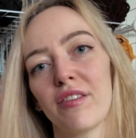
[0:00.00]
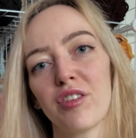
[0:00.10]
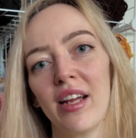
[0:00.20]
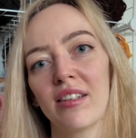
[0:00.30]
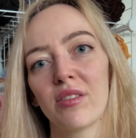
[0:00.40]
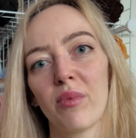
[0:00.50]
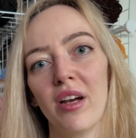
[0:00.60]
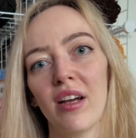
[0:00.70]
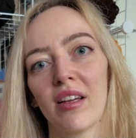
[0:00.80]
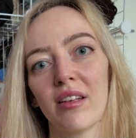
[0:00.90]
of trying to
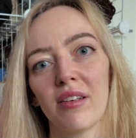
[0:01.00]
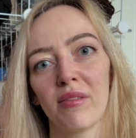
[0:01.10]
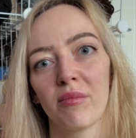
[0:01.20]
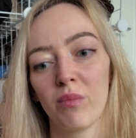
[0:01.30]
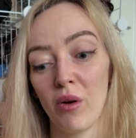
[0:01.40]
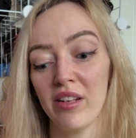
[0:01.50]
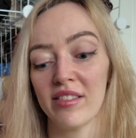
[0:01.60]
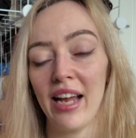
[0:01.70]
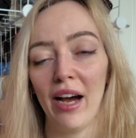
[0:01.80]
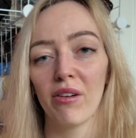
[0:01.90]
work what
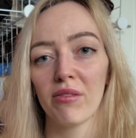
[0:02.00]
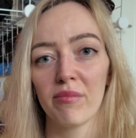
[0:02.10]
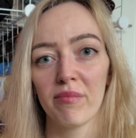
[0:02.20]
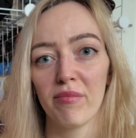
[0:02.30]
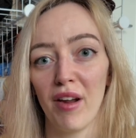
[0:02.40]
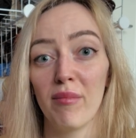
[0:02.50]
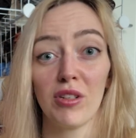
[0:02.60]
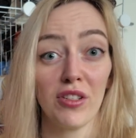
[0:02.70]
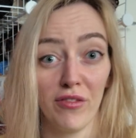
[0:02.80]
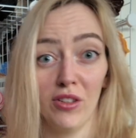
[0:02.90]
is now pretty
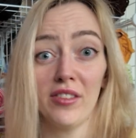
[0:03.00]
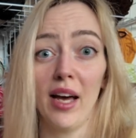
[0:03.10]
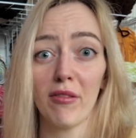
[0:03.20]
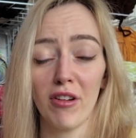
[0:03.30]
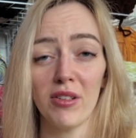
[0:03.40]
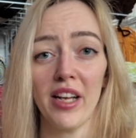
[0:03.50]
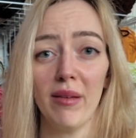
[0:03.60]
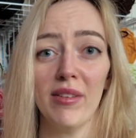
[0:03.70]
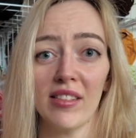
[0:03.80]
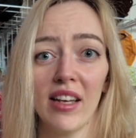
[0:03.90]
much a full-time
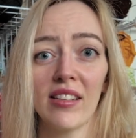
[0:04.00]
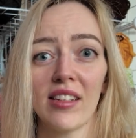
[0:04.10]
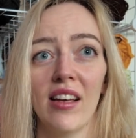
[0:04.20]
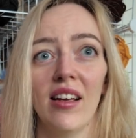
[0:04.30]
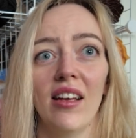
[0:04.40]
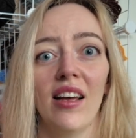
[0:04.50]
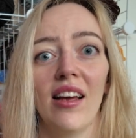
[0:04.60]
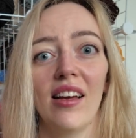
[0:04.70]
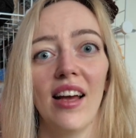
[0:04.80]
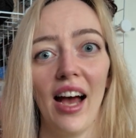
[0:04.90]
crochet business
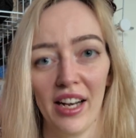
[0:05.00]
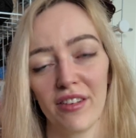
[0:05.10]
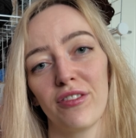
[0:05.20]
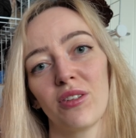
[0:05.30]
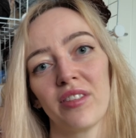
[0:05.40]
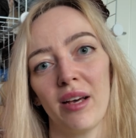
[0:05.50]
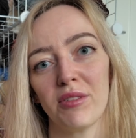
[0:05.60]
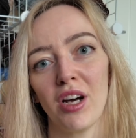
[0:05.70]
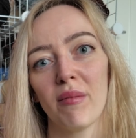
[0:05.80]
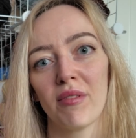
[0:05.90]
and a
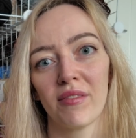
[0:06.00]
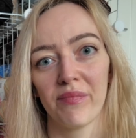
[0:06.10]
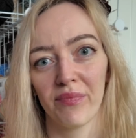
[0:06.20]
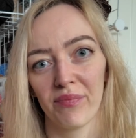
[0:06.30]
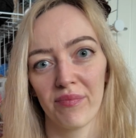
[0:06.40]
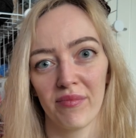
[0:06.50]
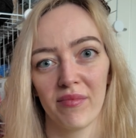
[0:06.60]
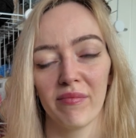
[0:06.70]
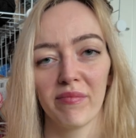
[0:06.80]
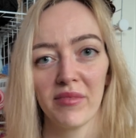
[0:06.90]
full-time job
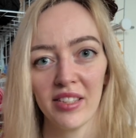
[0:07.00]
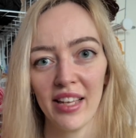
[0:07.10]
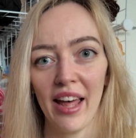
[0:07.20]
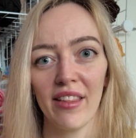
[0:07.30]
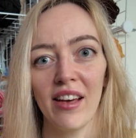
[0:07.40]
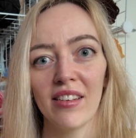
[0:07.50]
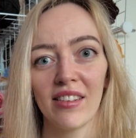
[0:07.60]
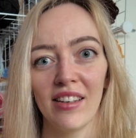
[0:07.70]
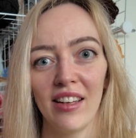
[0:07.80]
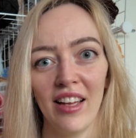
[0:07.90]
together.
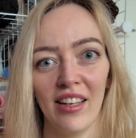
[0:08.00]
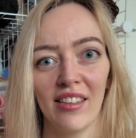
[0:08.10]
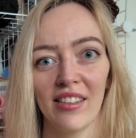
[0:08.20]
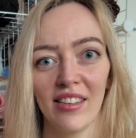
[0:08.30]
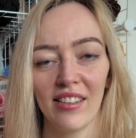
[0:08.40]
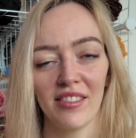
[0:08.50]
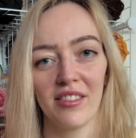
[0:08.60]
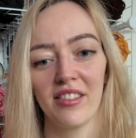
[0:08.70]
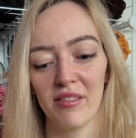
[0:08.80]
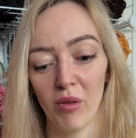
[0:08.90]

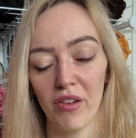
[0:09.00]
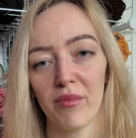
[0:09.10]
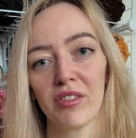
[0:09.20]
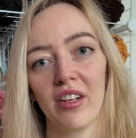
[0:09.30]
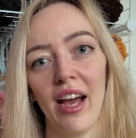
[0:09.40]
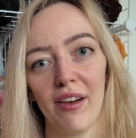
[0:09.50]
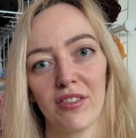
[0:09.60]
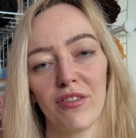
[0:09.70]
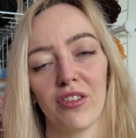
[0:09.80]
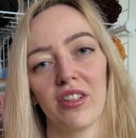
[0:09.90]
One of them is going to have
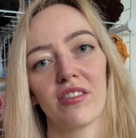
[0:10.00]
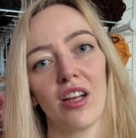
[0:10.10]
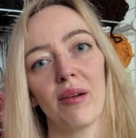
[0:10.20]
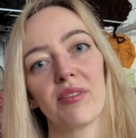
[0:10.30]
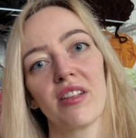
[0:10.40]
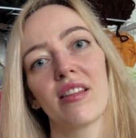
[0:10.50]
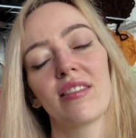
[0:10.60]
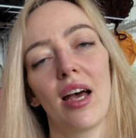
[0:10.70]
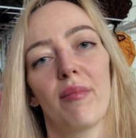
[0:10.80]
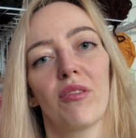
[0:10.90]
to fully stop, so that the
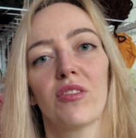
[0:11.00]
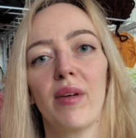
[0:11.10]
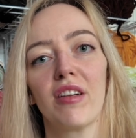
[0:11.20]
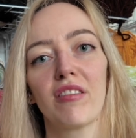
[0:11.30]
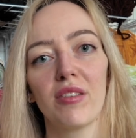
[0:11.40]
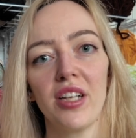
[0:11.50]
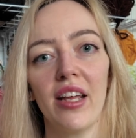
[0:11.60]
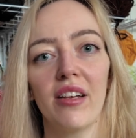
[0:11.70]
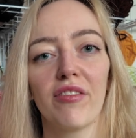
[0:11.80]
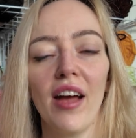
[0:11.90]
time I would spend
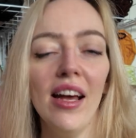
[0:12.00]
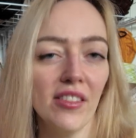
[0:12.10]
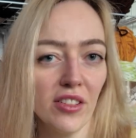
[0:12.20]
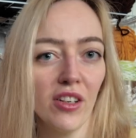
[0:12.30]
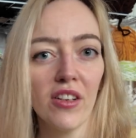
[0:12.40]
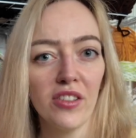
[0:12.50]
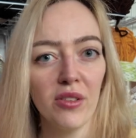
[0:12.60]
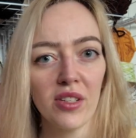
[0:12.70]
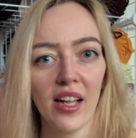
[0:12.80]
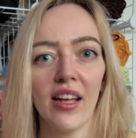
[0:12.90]
crocheting for Etsy orders
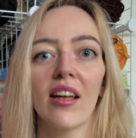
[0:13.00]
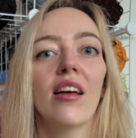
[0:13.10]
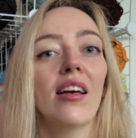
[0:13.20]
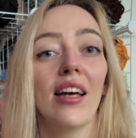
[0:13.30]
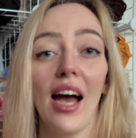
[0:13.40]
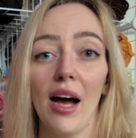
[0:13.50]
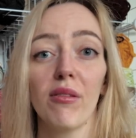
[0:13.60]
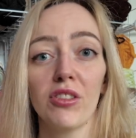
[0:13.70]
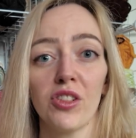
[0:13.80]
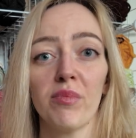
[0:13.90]
usually, I
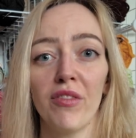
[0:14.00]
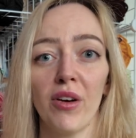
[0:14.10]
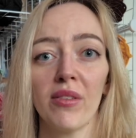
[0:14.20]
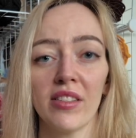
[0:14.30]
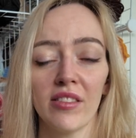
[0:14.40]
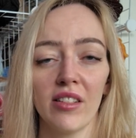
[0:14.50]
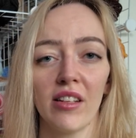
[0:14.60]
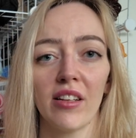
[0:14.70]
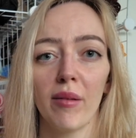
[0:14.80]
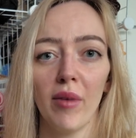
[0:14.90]
will just be focusing
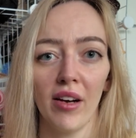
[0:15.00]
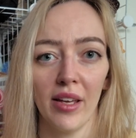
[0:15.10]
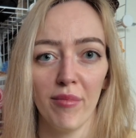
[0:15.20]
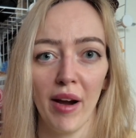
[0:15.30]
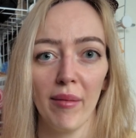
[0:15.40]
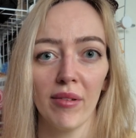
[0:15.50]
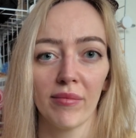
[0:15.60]
solidly on market prep.